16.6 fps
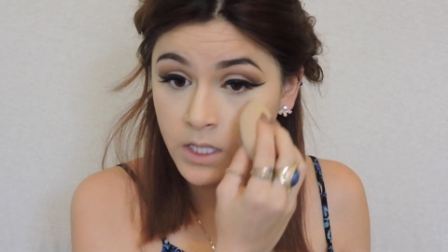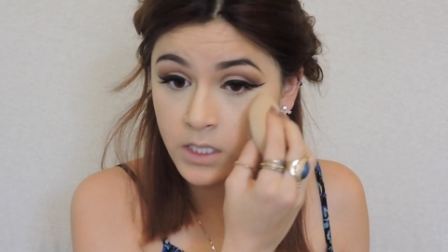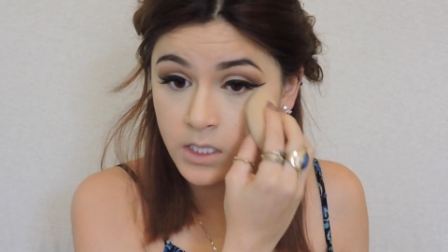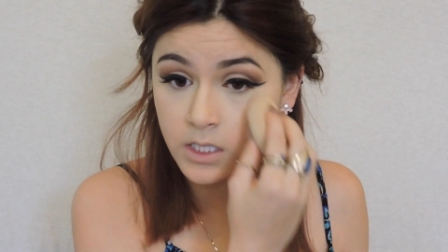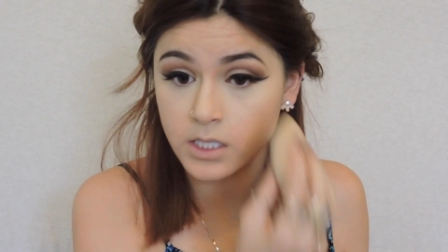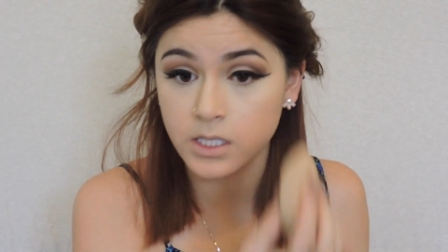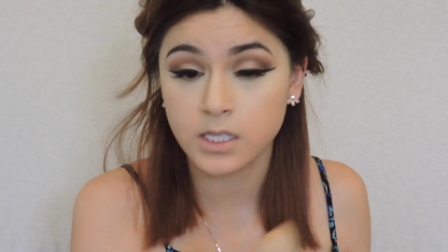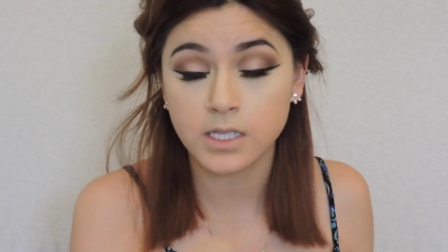then
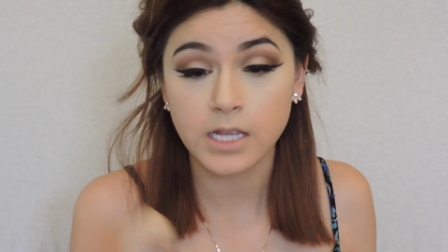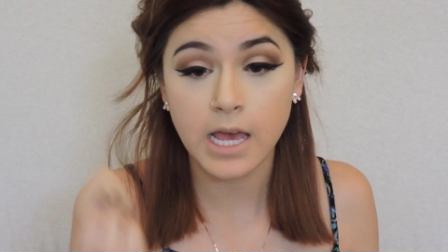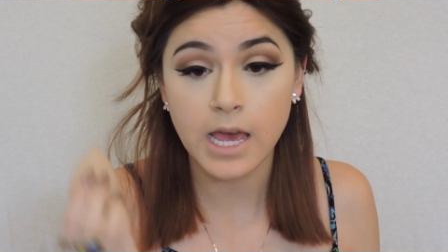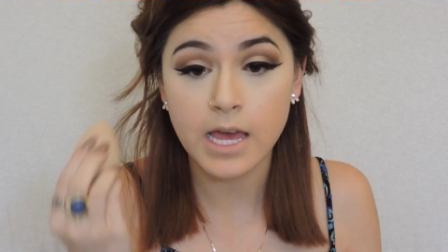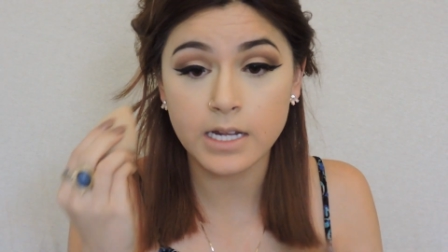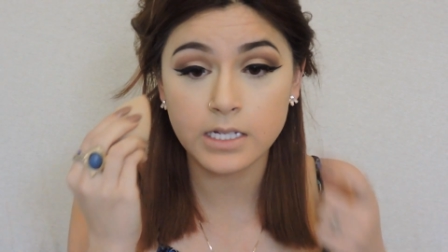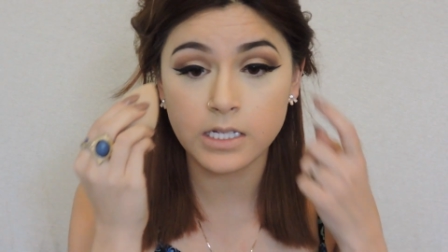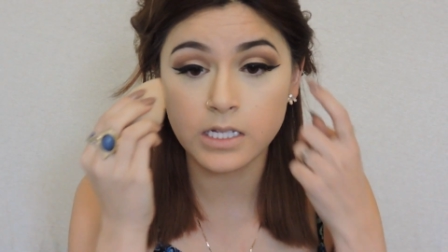to
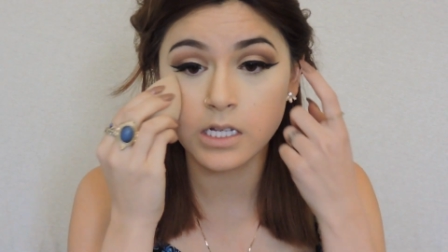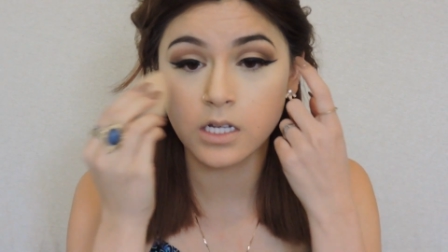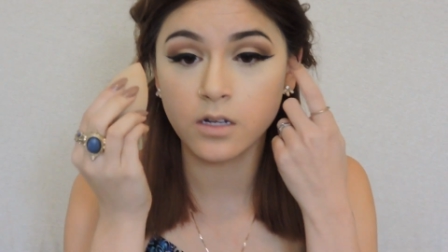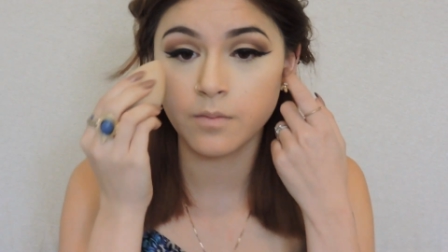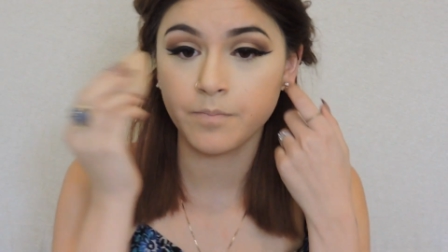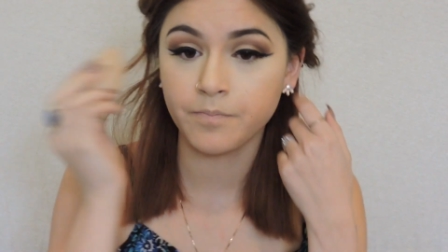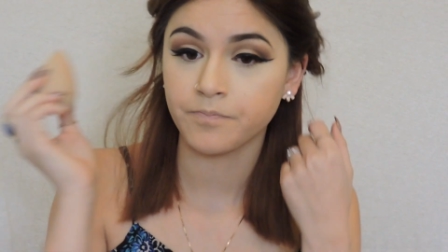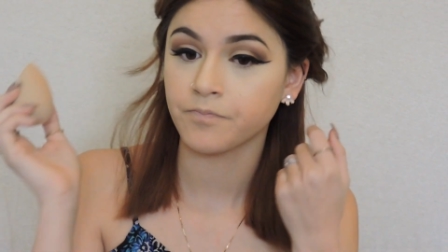set,
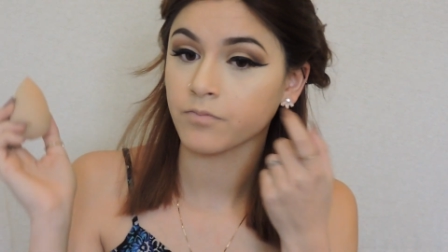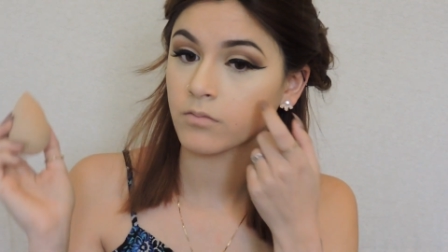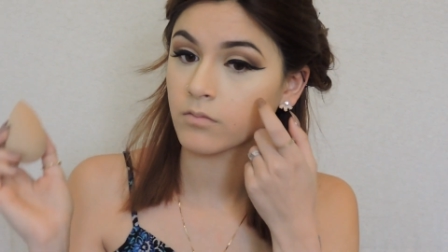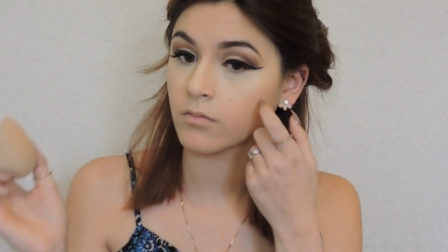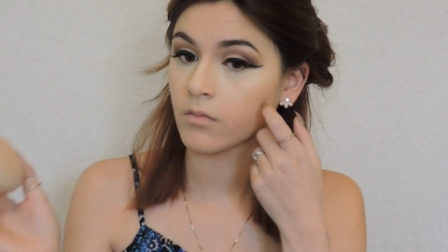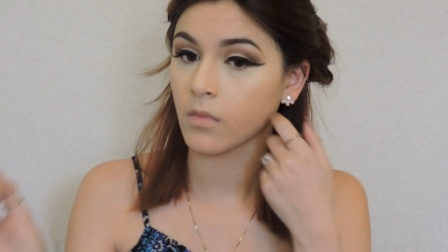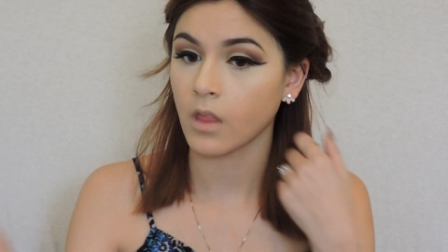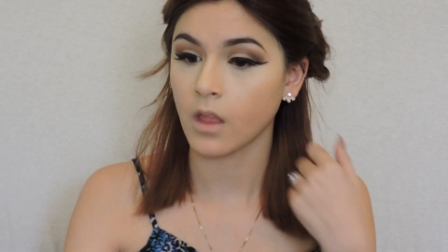
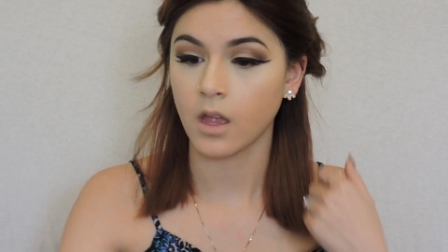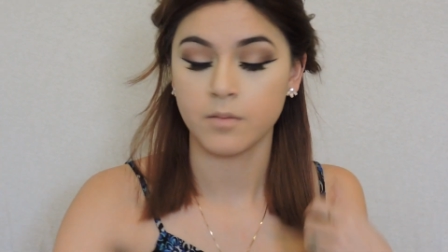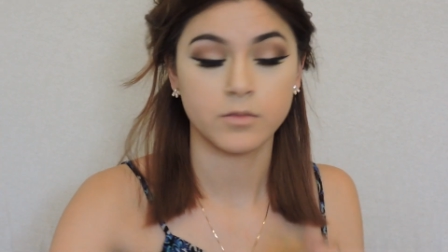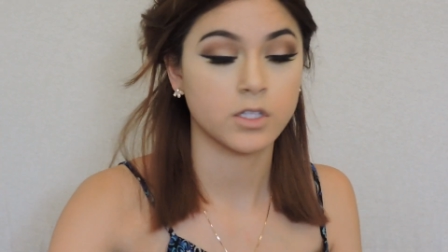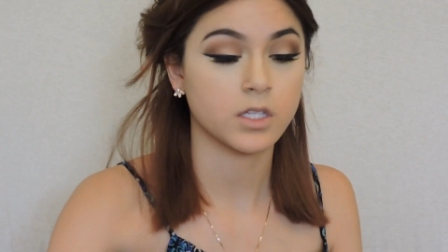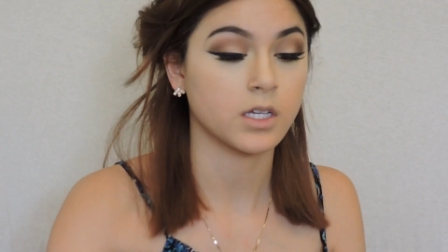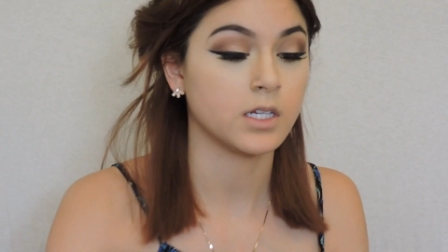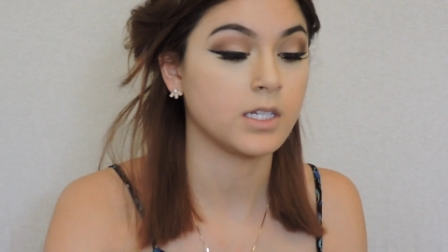I'm
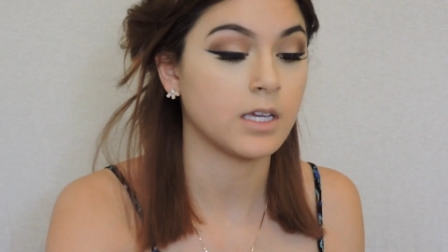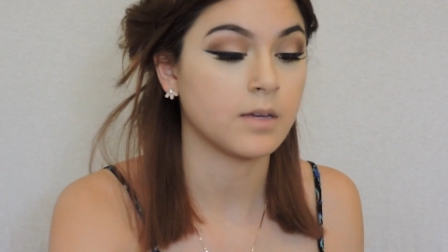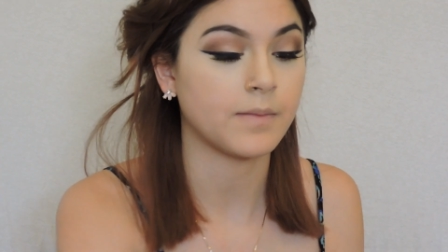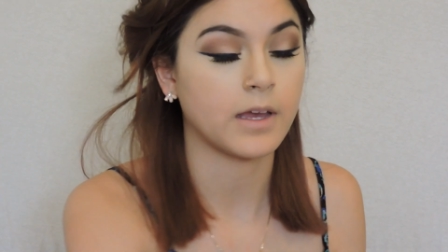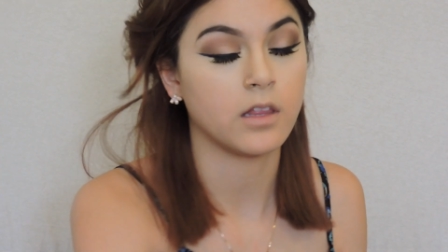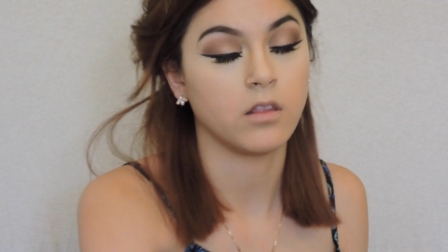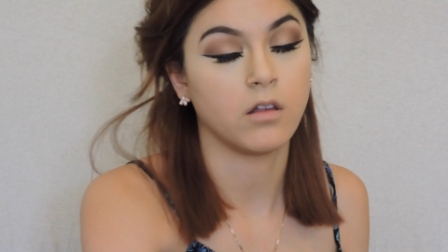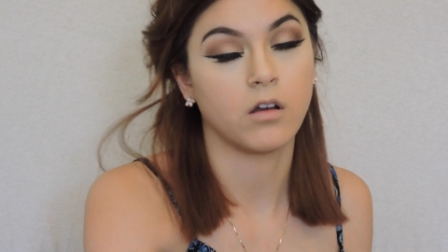just gonna take
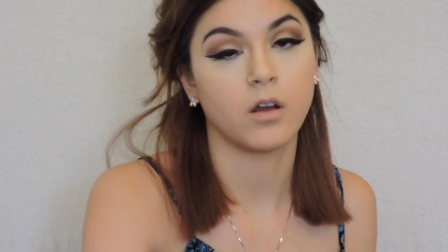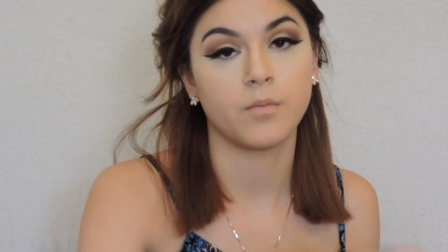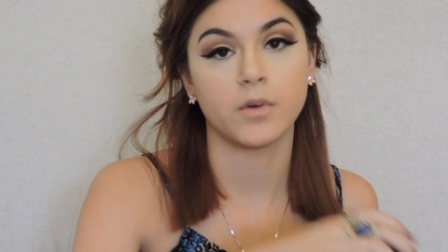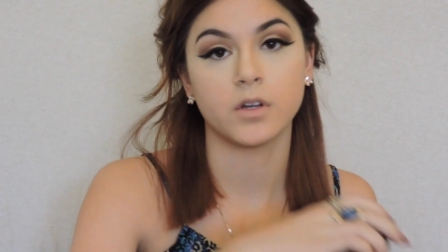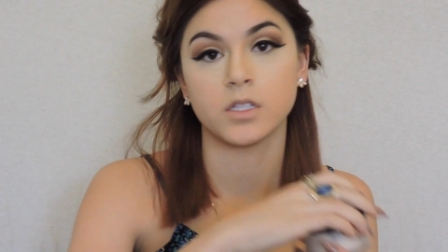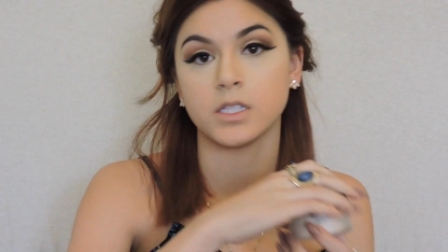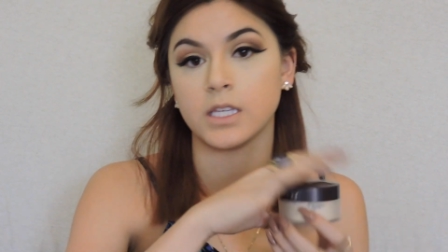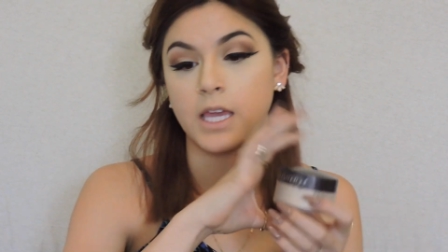my
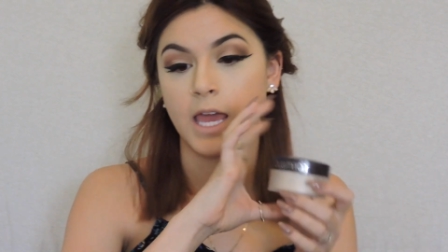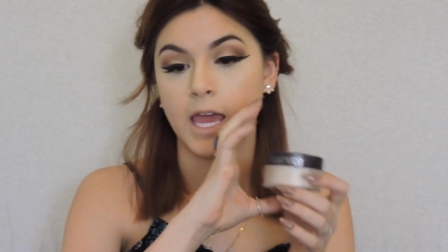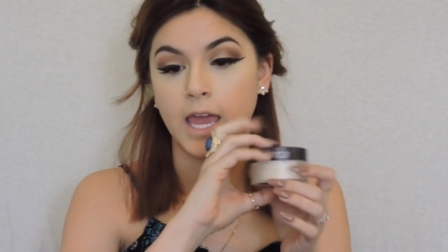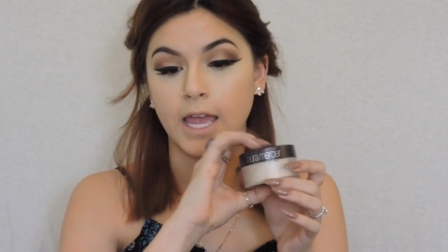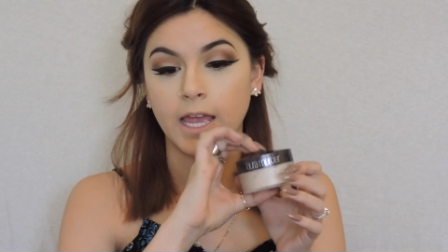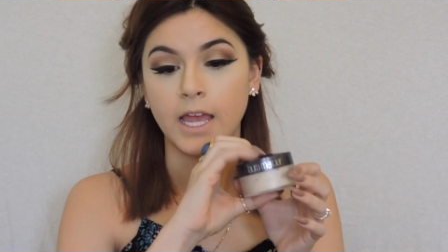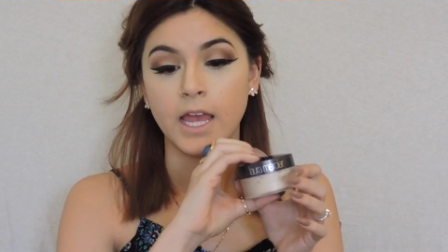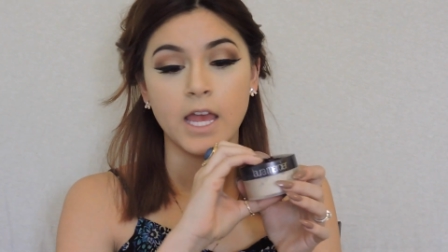
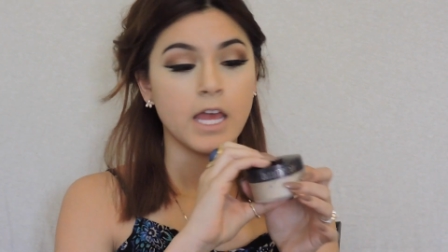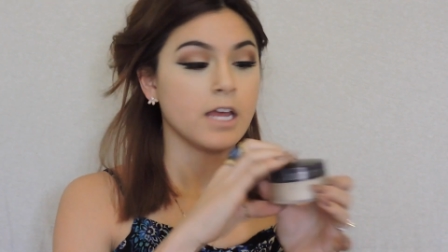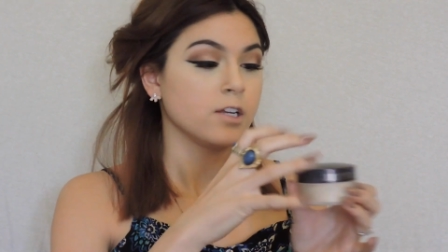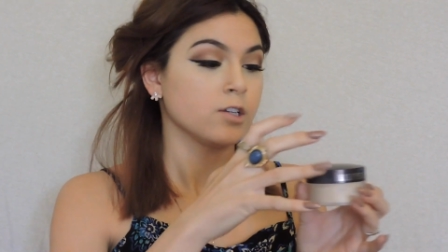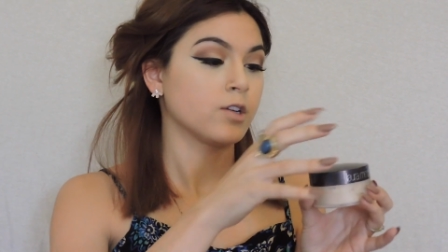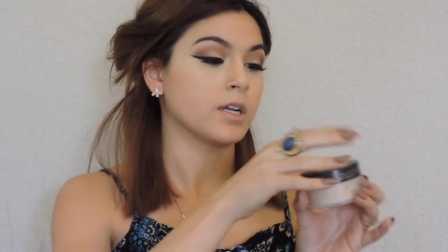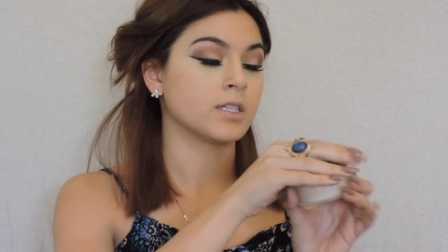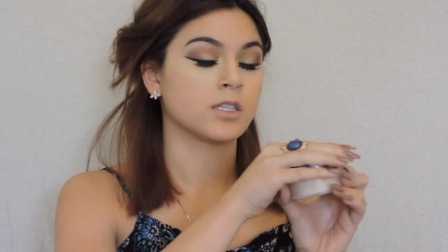Mercier
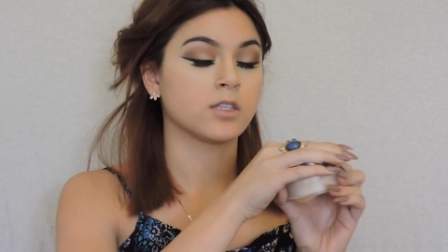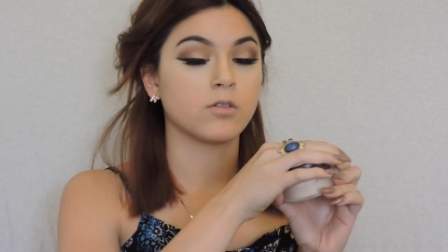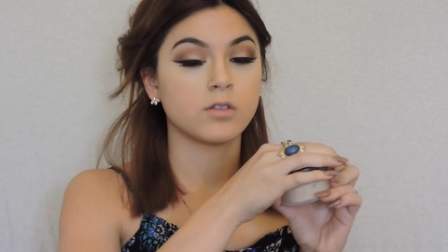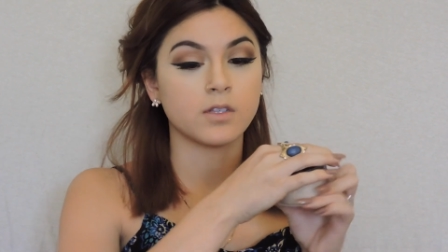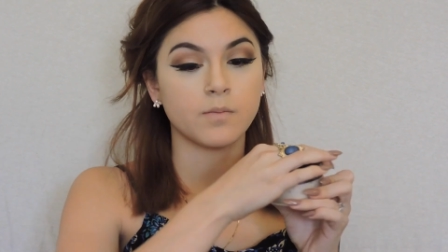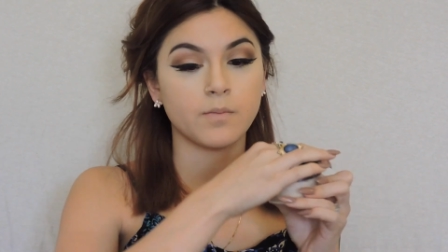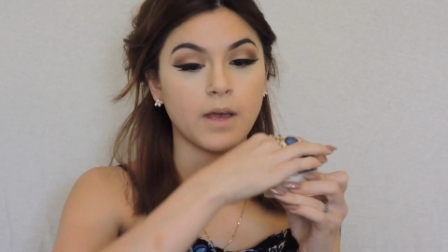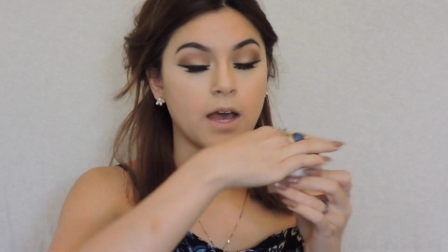
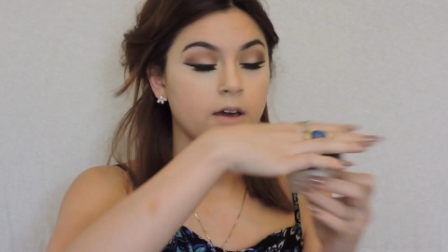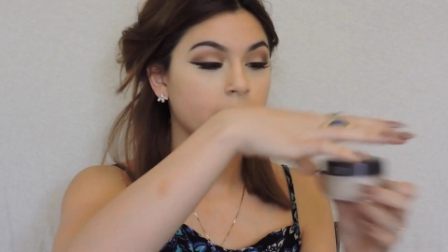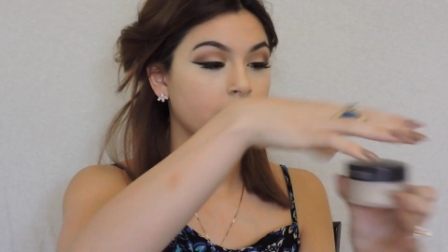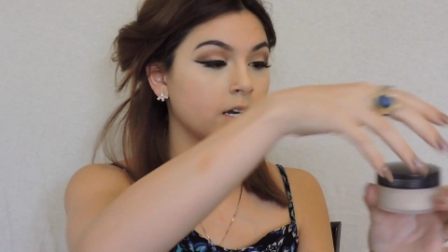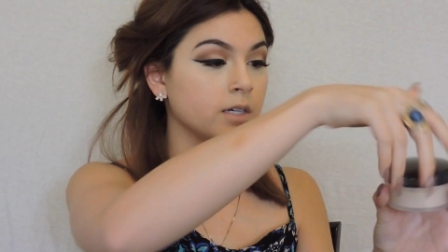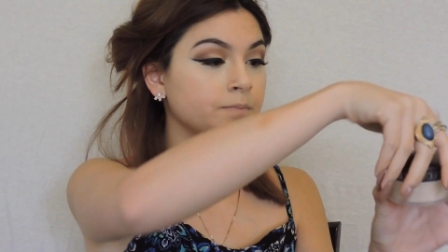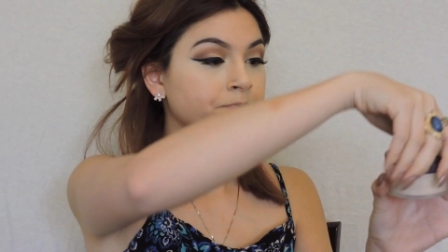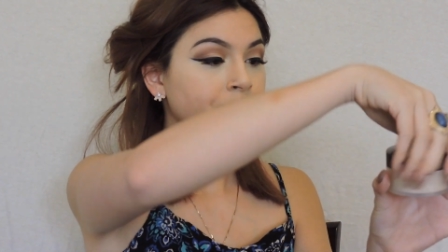translucent
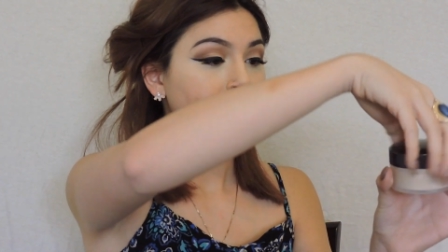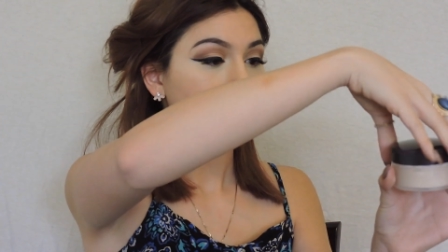powder.